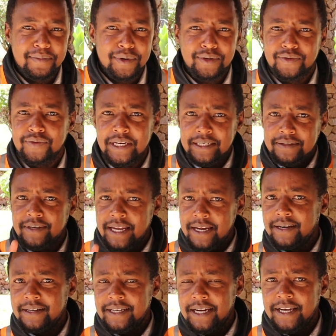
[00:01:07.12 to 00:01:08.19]
because we need
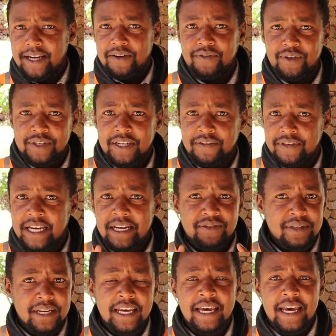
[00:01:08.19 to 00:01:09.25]
to take care of our safety, and
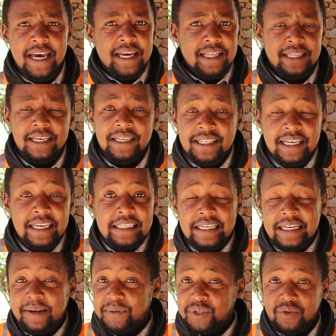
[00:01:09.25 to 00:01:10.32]
today this is
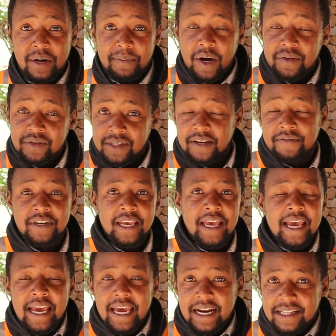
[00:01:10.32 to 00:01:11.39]
an episode about safety,
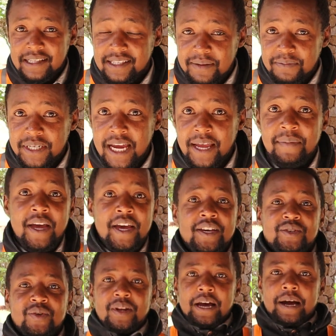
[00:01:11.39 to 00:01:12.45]
and at the same time
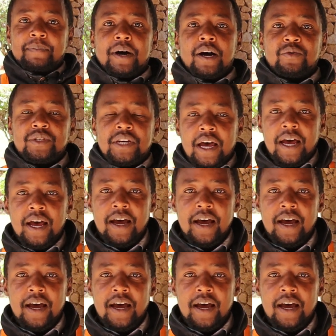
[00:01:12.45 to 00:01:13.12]
is all about